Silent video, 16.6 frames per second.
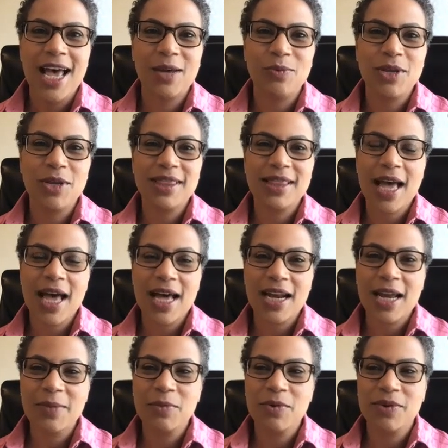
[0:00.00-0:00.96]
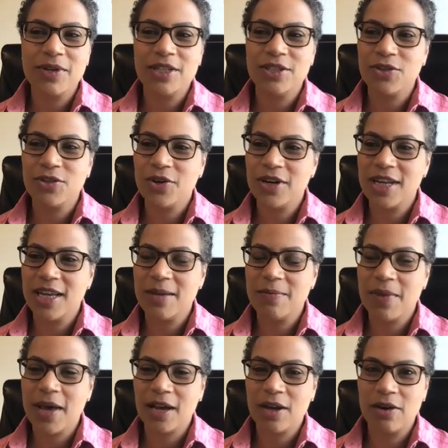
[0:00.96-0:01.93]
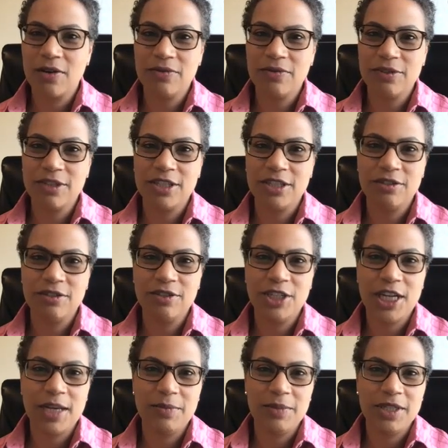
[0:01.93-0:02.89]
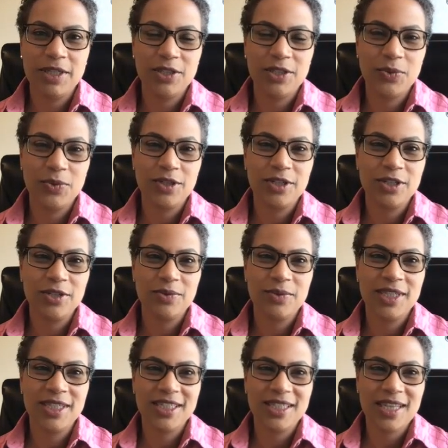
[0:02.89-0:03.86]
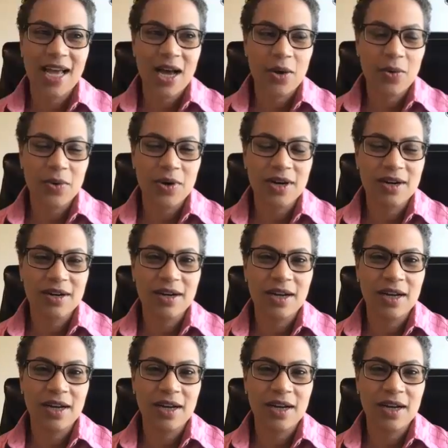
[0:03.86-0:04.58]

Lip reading: And with that, I'm going to turn it back over to Jamie Seward, who is our